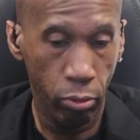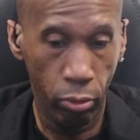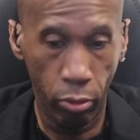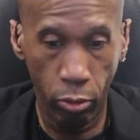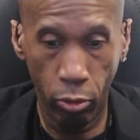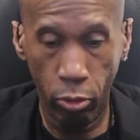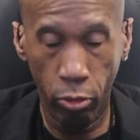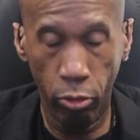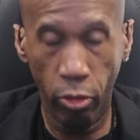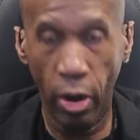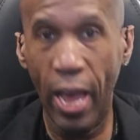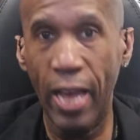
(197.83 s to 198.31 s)

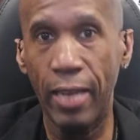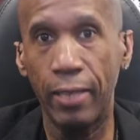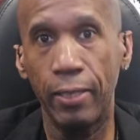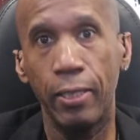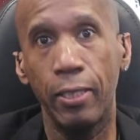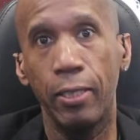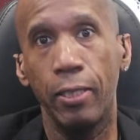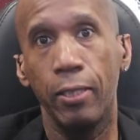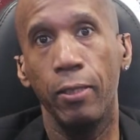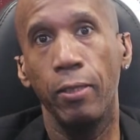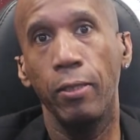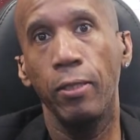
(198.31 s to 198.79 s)

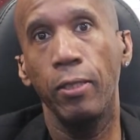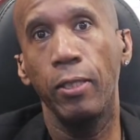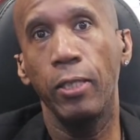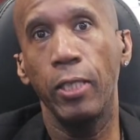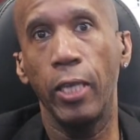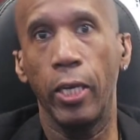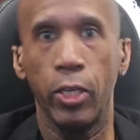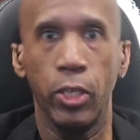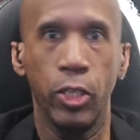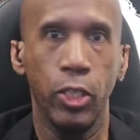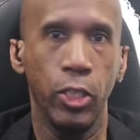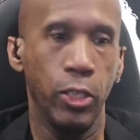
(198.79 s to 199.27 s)
Rant
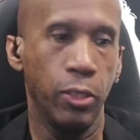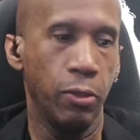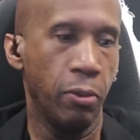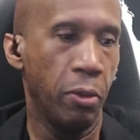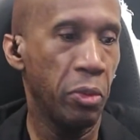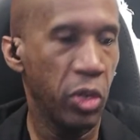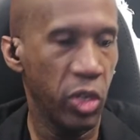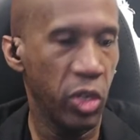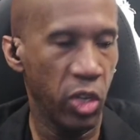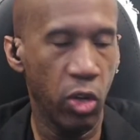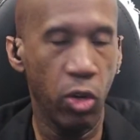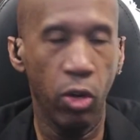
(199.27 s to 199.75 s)
Session. I'm
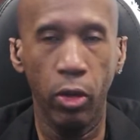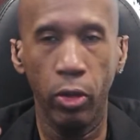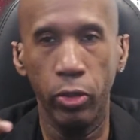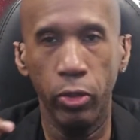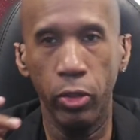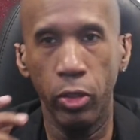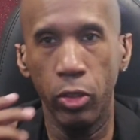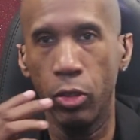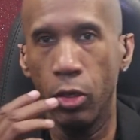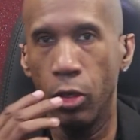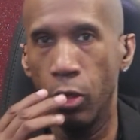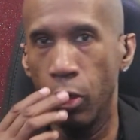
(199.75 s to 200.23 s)
going to call
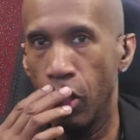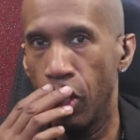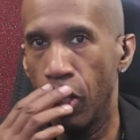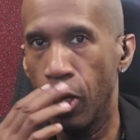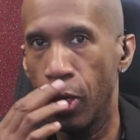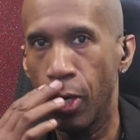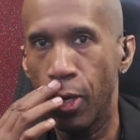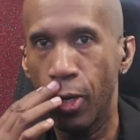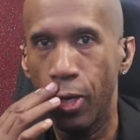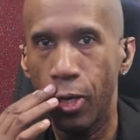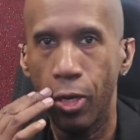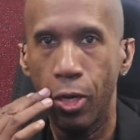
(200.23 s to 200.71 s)
these
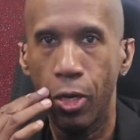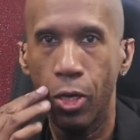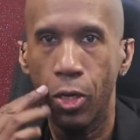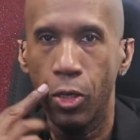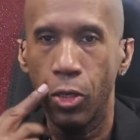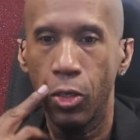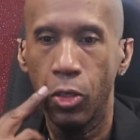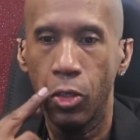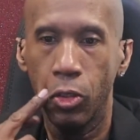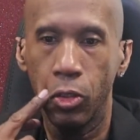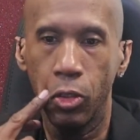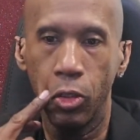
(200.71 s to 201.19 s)

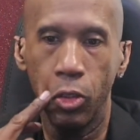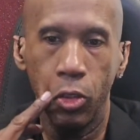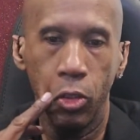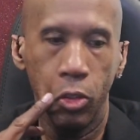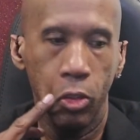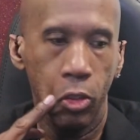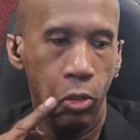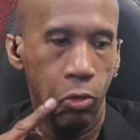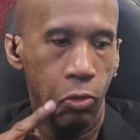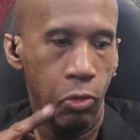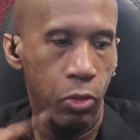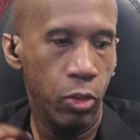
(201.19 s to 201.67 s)

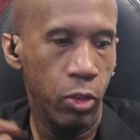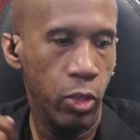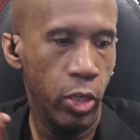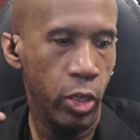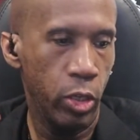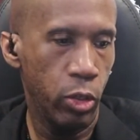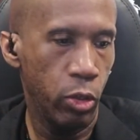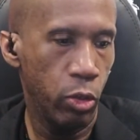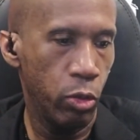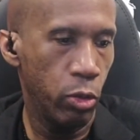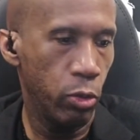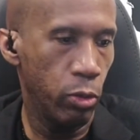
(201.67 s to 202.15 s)

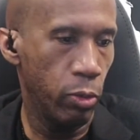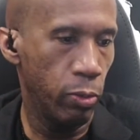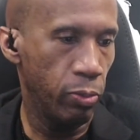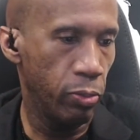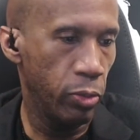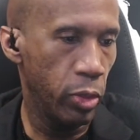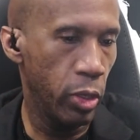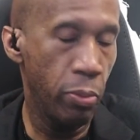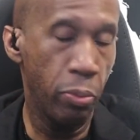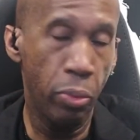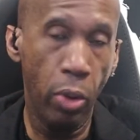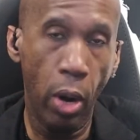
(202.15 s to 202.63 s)
little
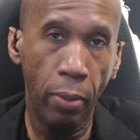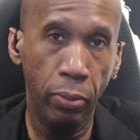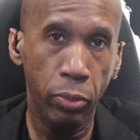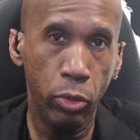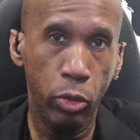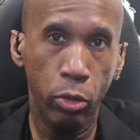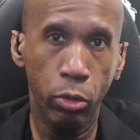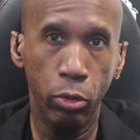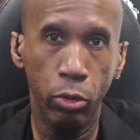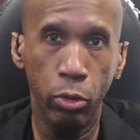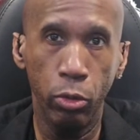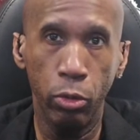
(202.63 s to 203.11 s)

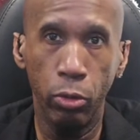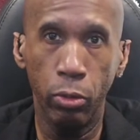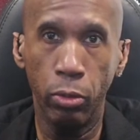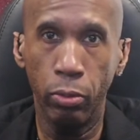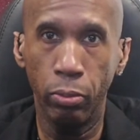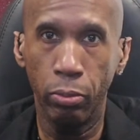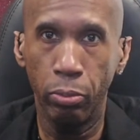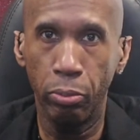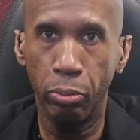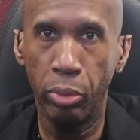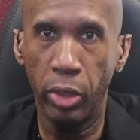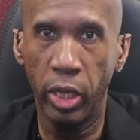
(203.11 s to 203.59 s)
impromptu
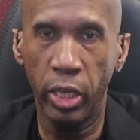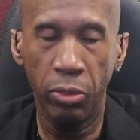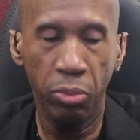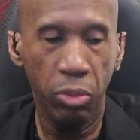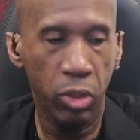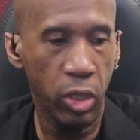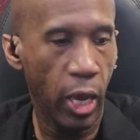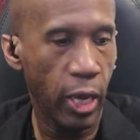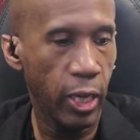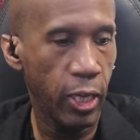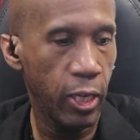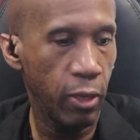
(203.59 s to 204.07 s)
bleeps
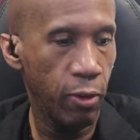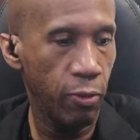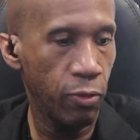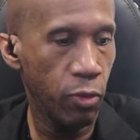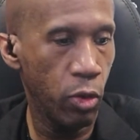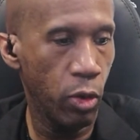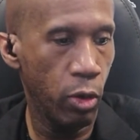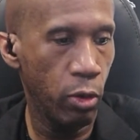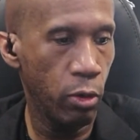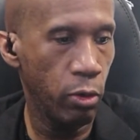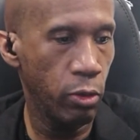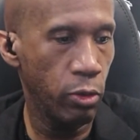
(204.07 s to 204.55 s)
I give,
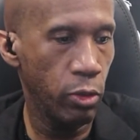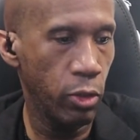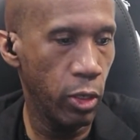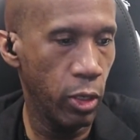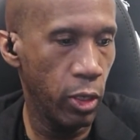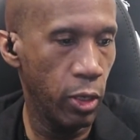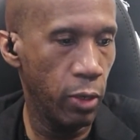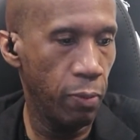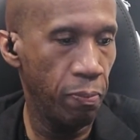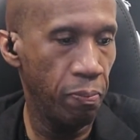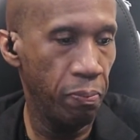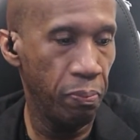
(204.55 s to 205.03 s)
call
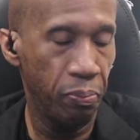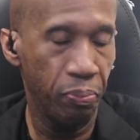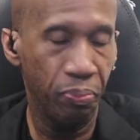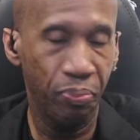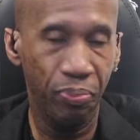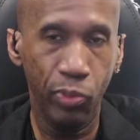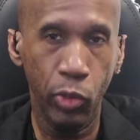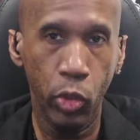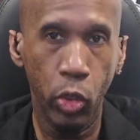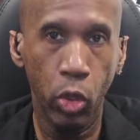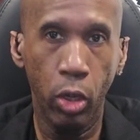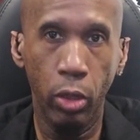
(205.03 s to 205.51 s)

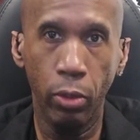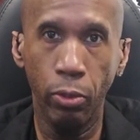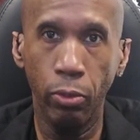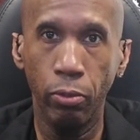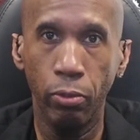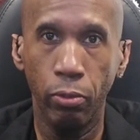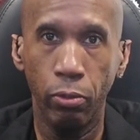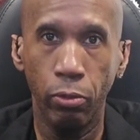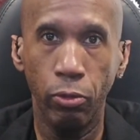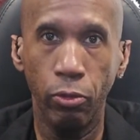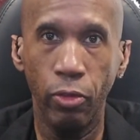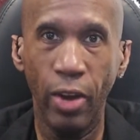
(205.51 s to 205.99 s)
them
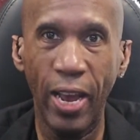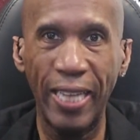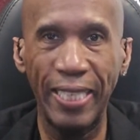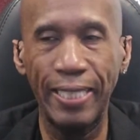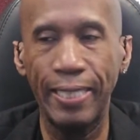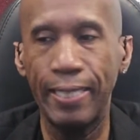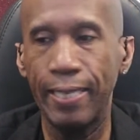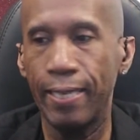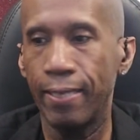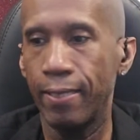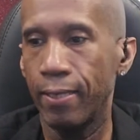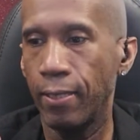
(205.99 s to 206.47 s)
rant
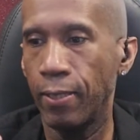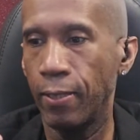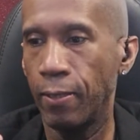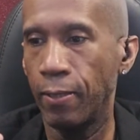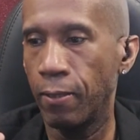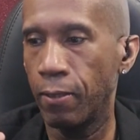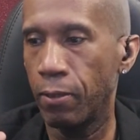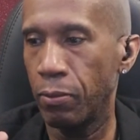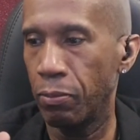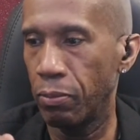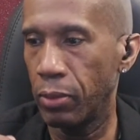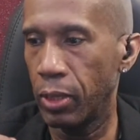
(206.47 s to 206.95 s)

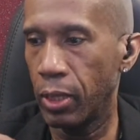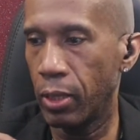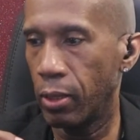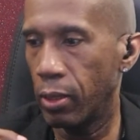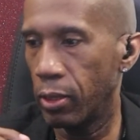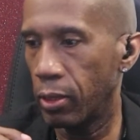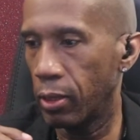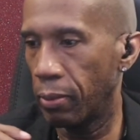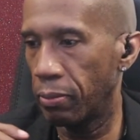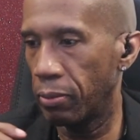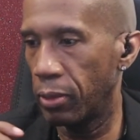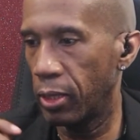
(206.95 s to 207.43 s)
sessions,
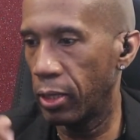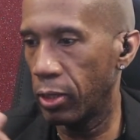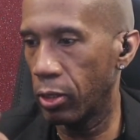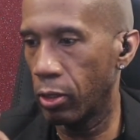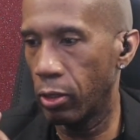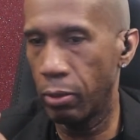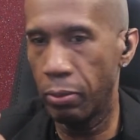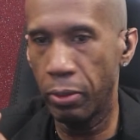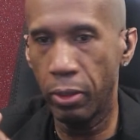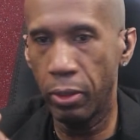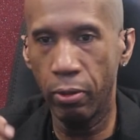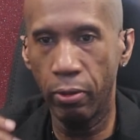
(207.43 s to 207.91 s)
because I'm just going
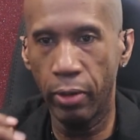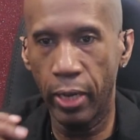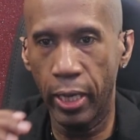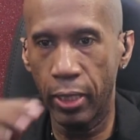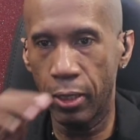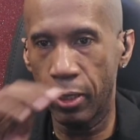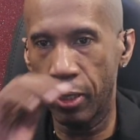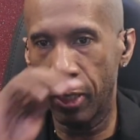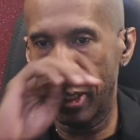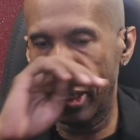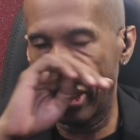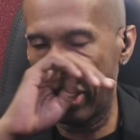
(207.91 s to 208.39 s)
to be
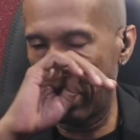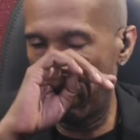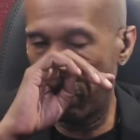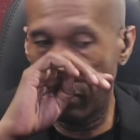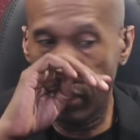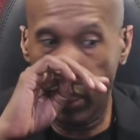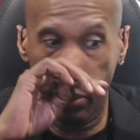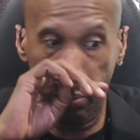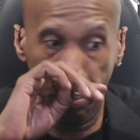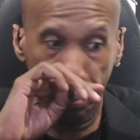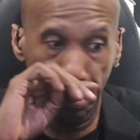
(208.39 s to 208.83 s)
ranting a little bit.